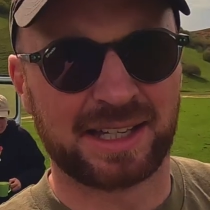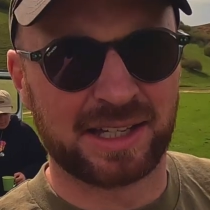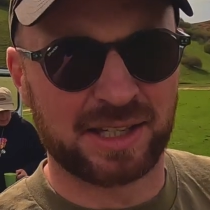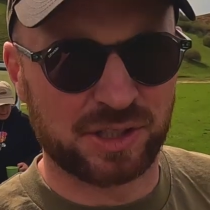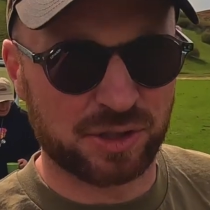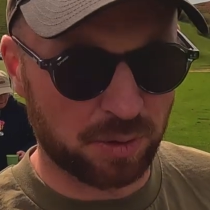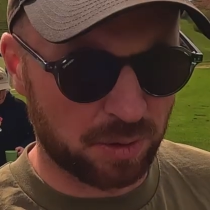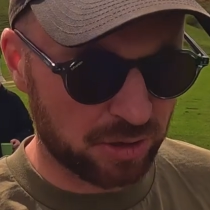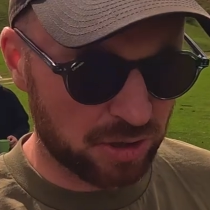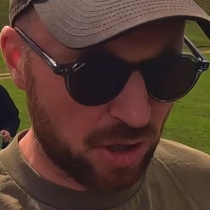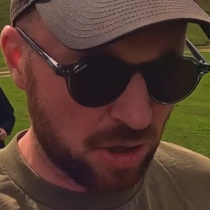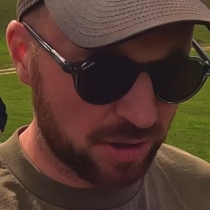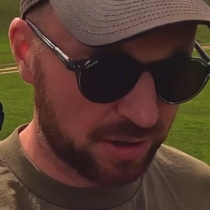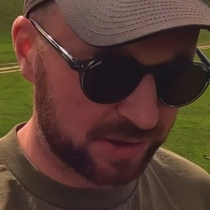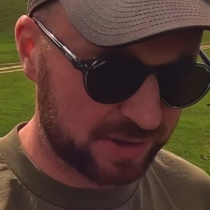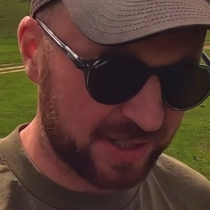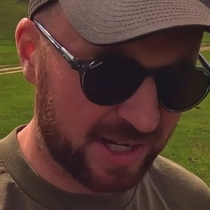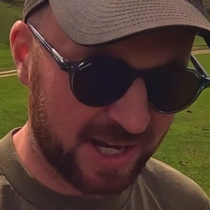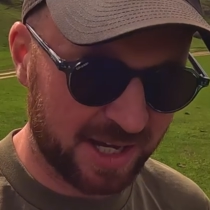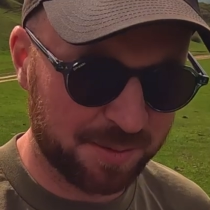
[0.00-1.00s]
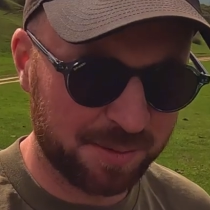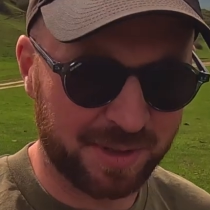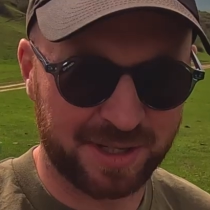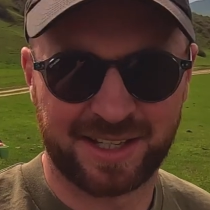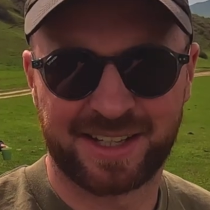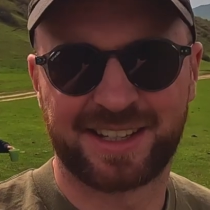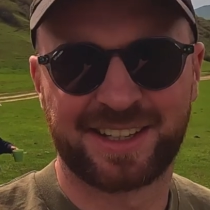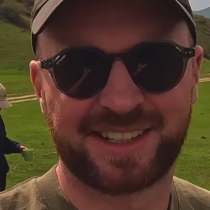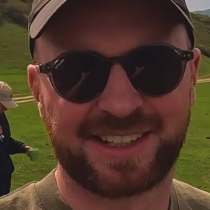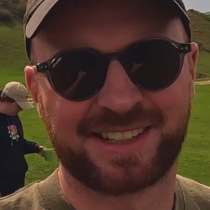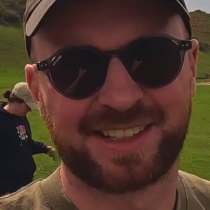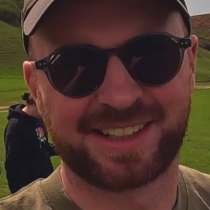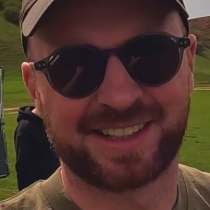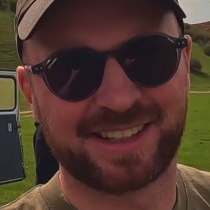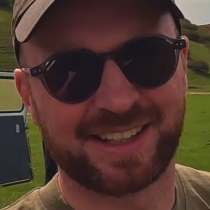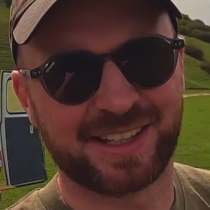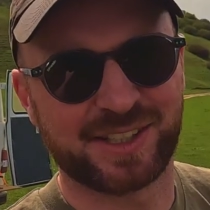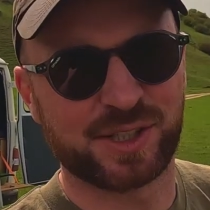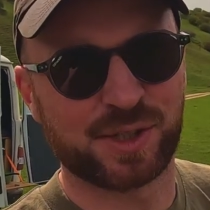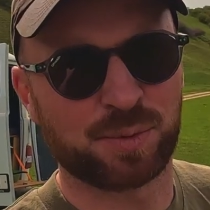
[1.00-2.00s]
So a lot of the time,
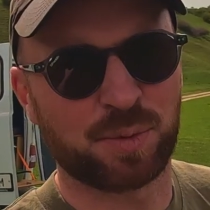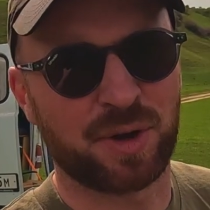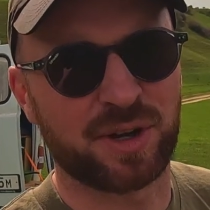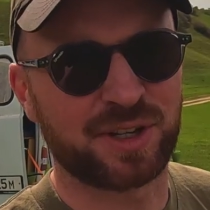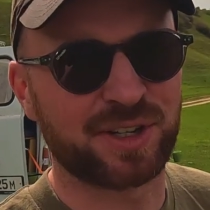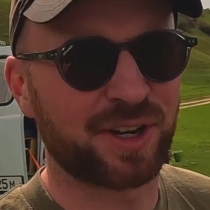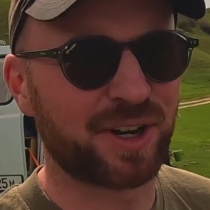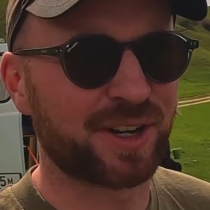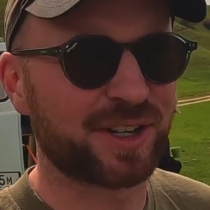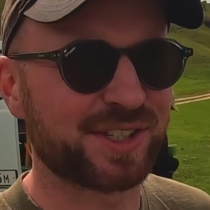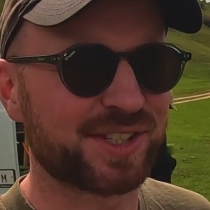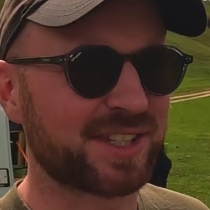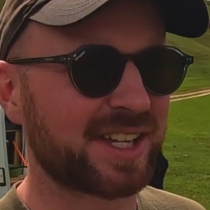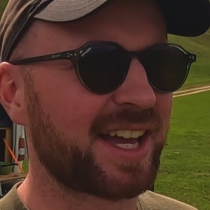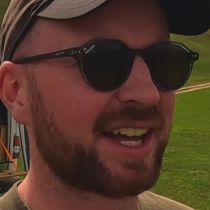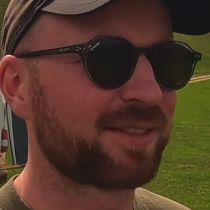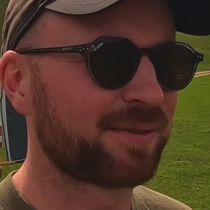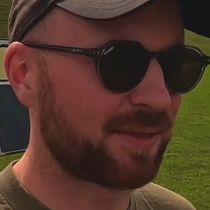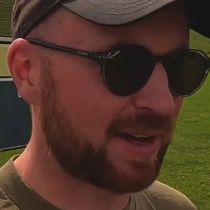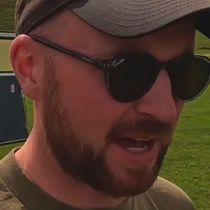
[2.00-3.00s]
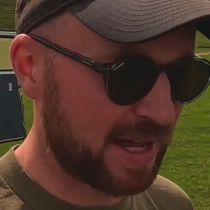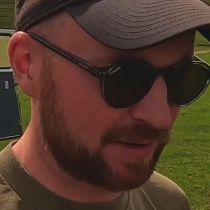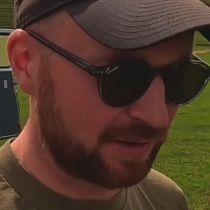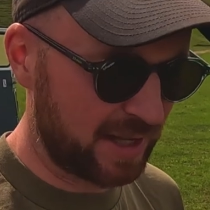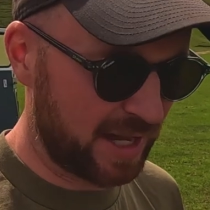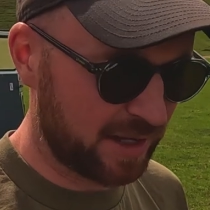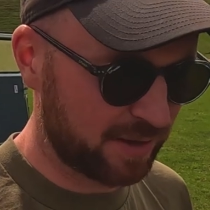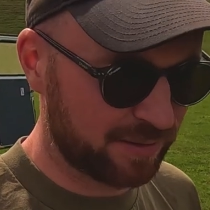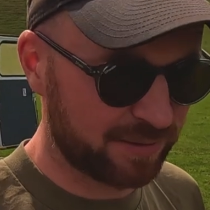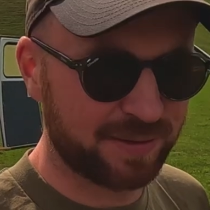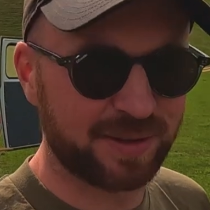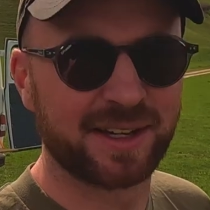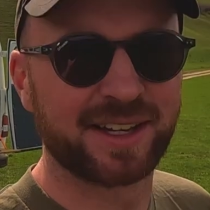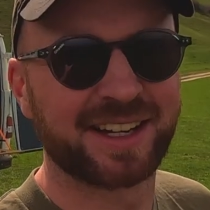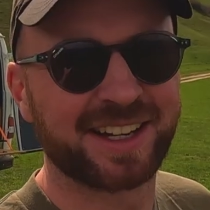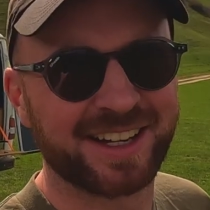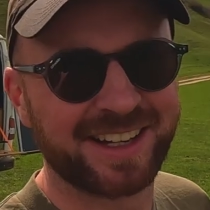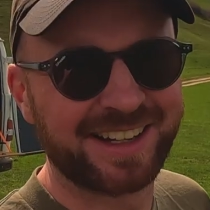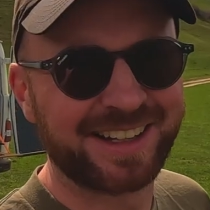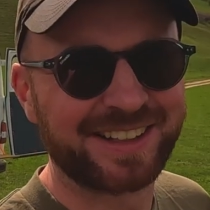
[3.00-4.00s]
this is what Kyrgyzstan van life
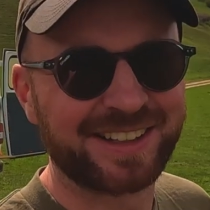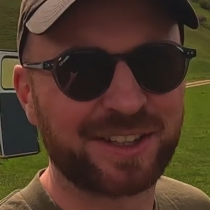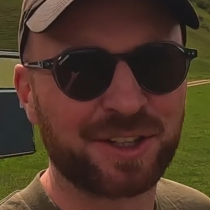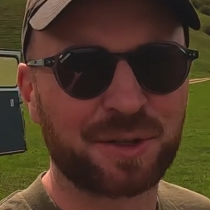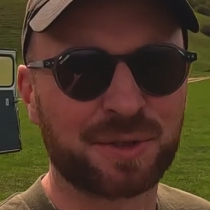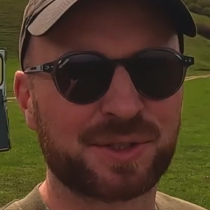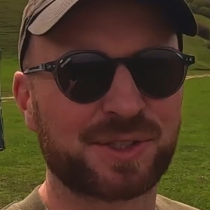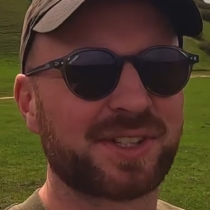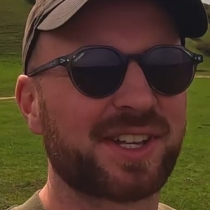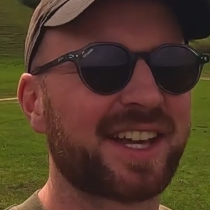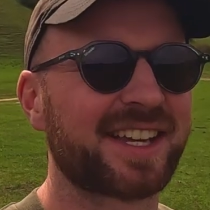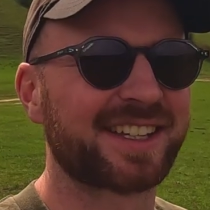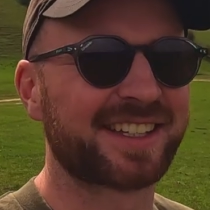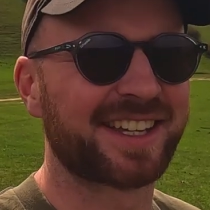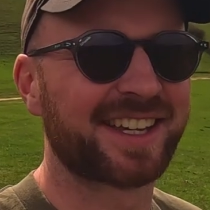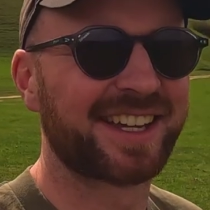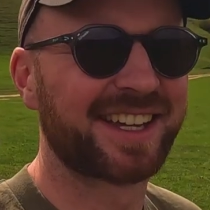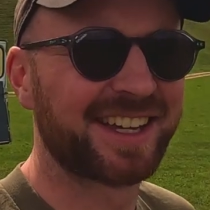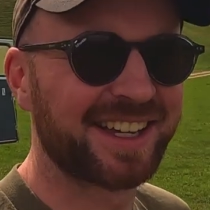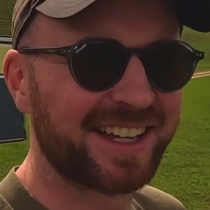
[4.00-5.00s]
looks like.